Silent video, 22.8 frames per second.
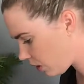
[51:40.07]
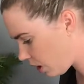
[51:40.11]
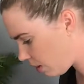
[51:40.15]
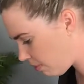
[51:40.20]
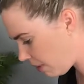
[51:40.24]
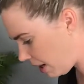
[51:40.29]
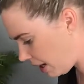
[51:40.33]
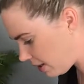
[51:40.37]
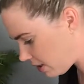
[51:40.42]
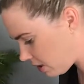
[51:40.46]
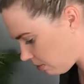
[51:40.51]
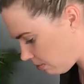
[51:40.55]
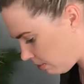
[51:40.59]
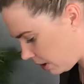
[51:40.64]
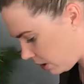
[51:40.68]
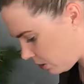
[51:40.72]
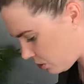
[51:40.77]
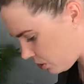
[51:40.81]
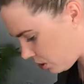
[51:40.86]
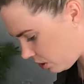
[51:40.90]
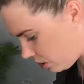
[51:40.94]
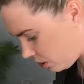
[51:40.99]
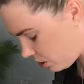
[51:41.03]
Make some
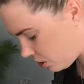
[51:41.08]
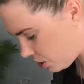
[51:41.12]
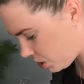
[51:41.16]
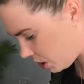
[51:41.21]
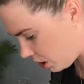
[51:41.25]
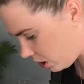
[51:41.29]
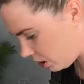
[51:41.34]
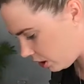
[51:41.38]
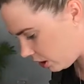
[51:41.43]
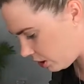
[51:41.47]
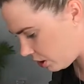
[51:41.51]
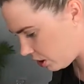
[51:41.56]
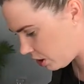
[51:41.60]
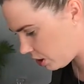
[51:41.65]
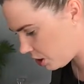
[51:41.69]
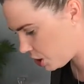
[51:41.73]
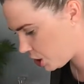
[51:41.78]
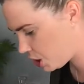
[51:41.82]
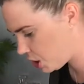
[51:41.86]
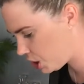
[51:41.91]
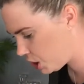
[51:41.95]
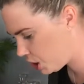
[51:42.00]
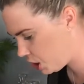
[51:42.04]
beetroot chocolate
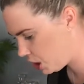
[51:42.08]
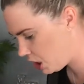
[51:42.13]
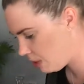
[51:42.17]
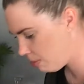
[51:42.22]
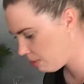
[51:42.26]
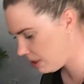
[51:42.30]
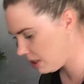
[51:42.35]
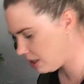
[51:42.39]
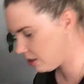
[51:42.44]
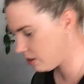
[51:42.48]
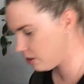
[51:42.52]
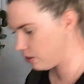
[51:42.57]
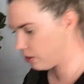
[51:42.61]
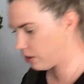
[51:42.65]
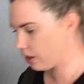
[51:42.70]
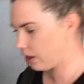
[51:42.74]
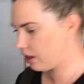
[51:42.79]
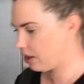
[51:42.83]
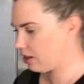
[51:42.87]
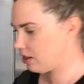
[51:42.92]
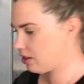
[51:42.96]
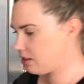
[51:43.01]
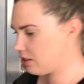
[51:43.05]
chippy
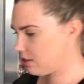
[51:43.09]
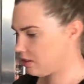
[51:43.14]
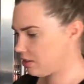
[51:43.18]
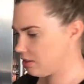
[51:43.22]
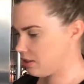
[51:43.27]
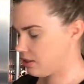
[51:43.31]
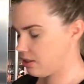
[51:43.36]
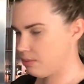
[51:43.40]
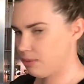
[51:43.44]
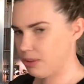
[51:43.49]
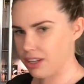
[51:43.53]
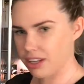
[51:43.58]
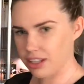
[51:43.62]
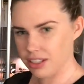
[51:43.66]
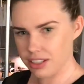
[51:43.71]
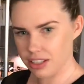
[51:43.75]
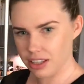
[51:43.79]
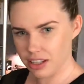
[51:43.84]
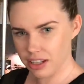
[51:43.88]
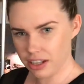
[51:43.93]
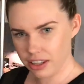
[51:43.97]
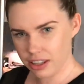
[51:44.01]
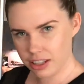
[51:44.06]
cookies, because
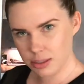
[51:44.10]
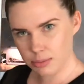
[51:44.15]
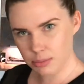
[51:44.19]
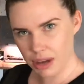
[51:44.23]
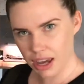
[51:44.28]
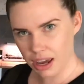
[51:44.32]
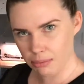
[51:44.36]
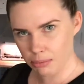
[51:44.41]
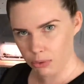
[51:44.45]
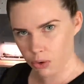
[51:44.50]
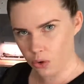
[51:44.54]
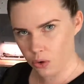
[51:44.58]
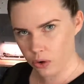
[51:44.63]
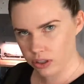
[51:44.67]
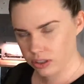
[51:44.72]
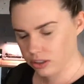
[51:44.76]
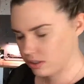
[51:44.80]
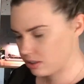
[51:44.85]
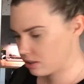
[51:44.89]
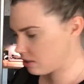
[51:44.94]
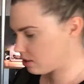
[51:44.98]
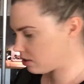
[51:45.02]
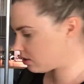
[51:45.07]
look at these bad
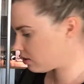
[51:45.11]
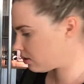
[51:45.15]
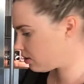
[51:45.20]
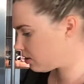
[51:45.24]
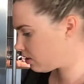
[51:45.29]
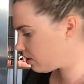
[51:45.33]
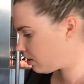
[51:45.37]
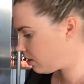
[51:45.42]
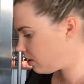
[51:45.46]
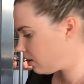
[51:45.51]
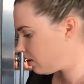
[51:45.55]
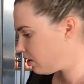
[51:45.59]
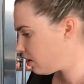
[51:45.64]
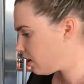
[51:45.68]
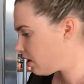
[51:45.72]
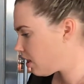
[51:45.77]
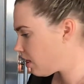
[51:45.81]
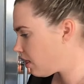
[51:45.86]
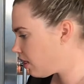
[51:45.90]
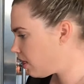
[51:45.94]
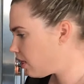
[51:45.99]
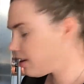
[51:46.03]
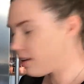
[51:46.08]
boys.
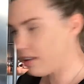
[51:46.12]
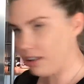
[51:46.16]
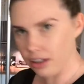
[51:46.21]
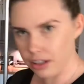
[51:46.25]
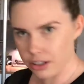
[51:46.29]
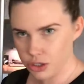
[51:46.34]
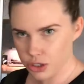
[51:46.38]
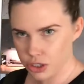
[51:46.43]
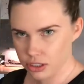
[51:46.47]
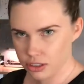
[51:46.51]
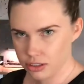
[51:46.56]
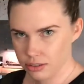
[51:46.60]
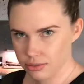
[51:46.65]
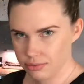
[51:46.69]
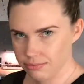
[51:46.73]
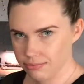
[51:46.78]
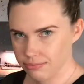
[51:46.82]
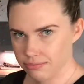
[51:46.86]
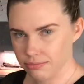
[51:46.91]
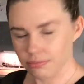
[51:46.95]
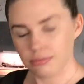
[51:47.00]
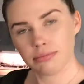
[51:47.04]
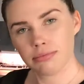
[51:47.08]
They're delicious.
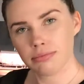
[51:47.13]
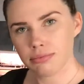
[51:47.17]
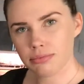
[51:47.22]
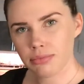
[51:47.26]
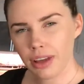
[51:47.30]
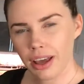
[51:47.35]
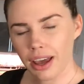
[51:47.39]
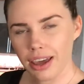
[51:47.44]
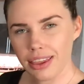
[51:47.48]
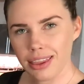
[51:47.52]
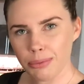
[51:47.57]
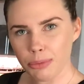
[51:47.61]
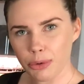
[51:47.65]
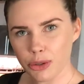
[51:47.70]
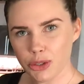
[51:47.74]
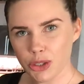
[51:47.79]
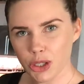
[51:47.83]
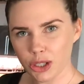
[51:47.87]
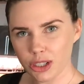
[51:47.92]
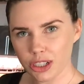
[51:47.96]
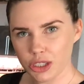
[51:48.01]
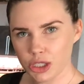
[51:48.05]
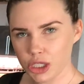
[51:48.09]
And the more
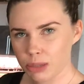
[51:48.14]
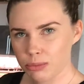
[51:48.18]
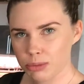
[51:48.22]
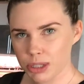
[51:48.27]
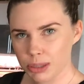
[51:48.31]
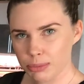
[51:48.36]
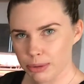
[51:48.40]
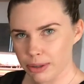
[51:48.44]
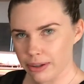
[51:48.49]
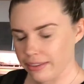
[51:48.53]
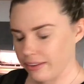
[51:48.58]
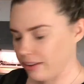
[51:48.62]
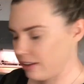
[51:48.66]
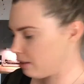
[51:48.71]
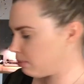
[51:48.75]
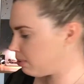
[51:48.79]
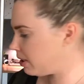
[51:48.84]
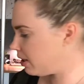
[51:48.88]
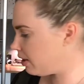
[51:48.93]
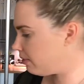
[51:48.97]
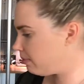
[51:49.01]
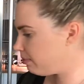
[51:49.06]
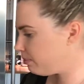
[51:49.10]
chocolate chips you put in there, the
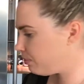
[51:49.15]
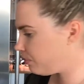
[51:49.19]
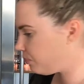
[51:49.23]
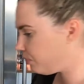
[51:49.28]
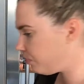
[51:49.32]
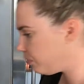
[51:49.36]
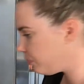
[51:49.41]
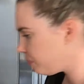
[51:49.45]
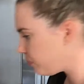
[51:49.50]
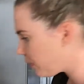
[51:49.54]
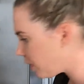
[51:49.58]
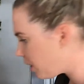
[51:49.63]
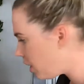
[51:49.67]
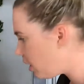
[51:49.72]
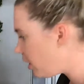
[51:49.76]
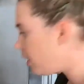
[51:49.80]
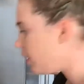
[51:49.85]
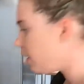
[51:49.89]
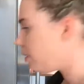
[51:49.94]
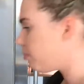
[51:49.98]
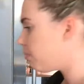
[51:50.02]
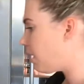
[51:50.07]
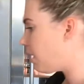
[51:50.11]
better, in